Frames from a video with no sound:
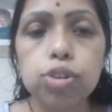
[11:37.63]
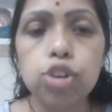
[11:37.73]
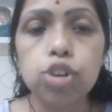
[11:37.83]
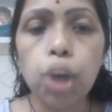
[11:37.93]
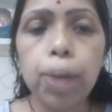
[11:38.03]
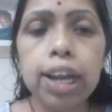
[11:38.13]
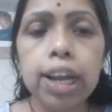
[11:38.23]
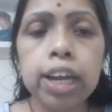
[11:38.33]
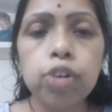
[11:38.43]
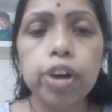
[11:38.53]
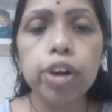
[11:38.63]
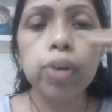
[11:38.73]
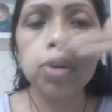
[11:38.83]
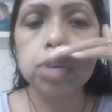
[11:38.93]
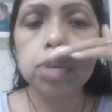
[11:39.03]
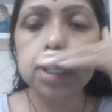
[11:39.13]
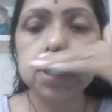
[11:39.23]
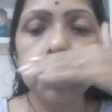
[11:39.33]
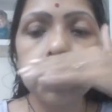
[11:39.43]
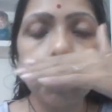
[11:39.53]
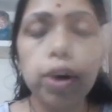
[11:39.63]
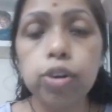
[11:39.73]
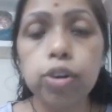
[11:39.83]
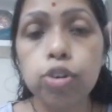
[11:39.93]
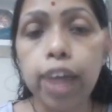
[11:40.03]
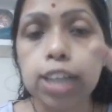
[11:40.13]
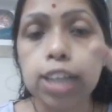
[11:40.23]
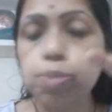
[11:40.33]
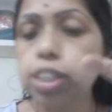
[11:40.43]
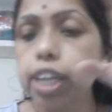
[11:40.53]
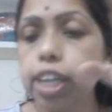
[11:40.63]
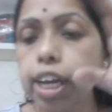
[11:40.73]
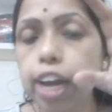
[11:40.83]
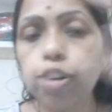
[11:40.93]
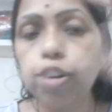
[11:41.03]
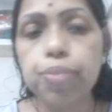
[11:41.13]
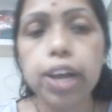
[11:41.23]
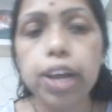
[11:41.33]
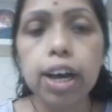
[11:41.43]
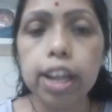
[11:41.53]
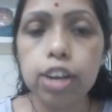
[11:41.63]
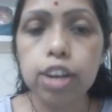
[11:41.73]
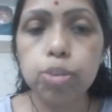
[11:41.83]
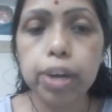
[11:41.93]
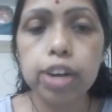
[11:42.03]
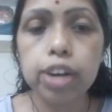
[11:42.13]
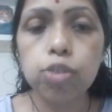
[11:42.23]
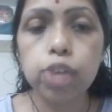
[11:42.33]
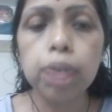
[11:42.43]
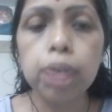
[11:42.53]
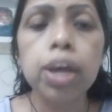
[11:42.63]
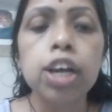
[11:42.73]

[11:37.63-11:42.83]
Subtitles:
normally when you want to distribute, when you want to express any kind of the electromagnetic wave,